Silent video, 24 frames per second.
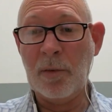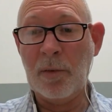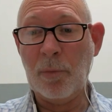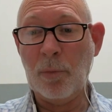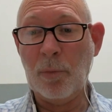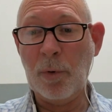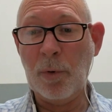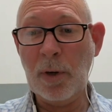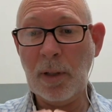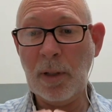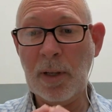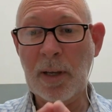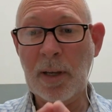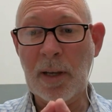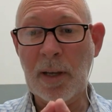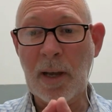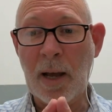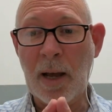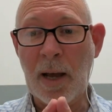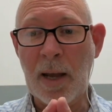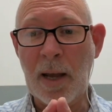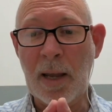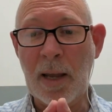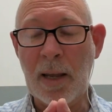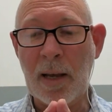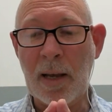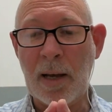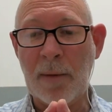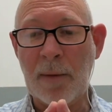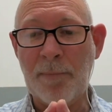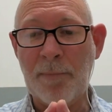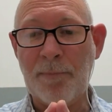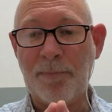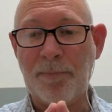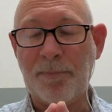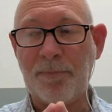really
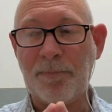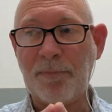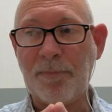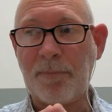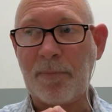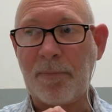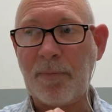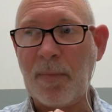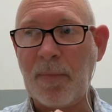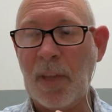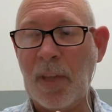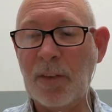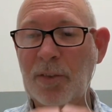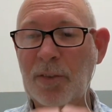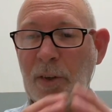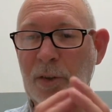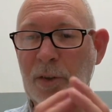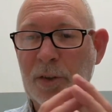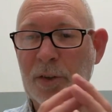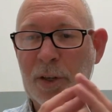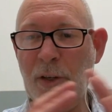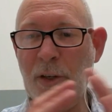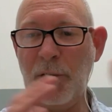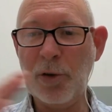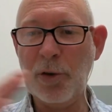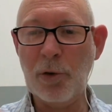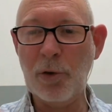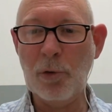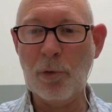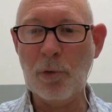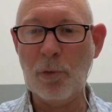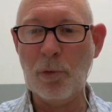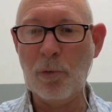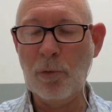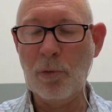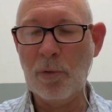it's a
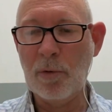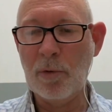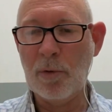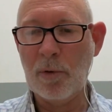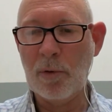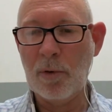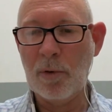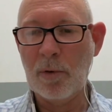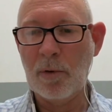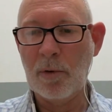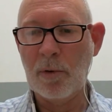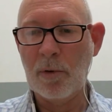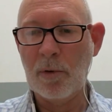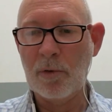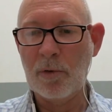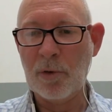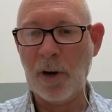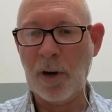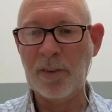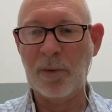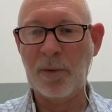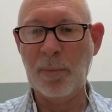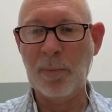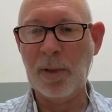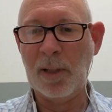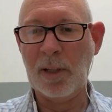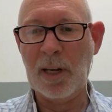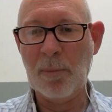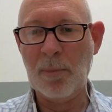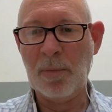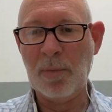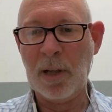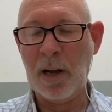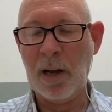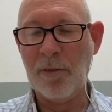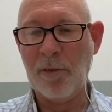digital traceability
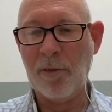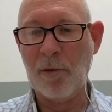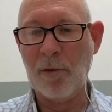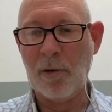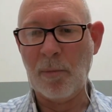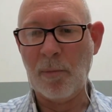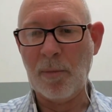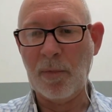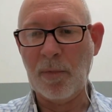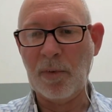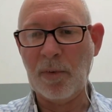platform.